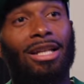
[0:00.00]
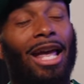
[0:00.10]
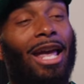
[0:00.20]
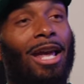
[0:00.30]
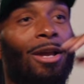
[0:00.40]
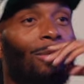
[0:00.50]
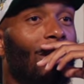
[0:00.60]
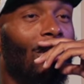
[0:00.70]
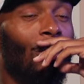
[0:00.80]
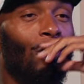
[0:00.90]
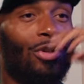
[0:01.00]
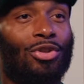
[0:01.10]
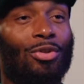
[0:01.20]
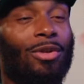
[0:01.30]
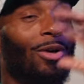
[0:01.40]
game, yo. Which
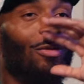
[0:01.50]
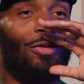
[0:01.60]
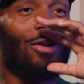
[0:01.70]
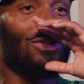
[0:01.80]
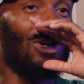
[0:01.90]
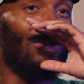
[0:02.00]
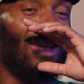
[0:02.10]
you, yo. First off,